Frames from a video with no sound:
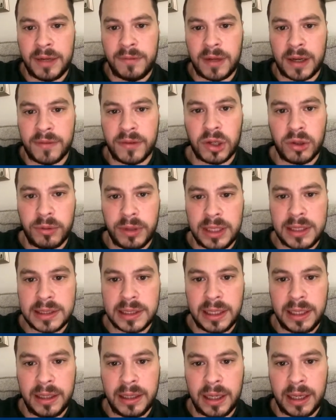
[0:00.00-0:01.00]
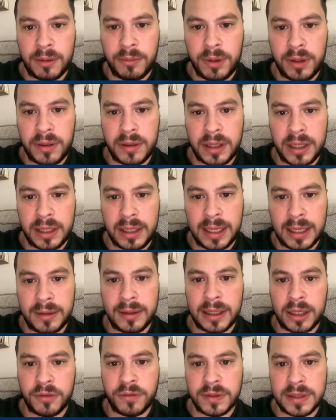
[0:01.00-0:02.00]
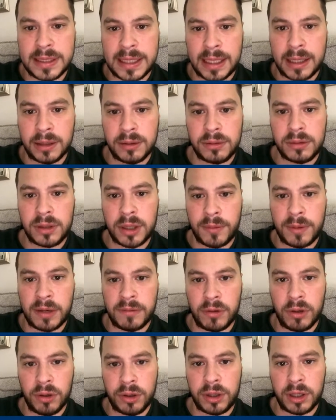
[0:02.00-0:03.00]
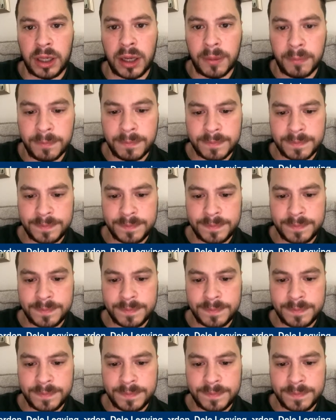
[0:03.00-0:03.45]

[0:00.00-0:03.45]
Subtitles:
If you haven't already seen it with Yandalf and Dan, go and have a look at it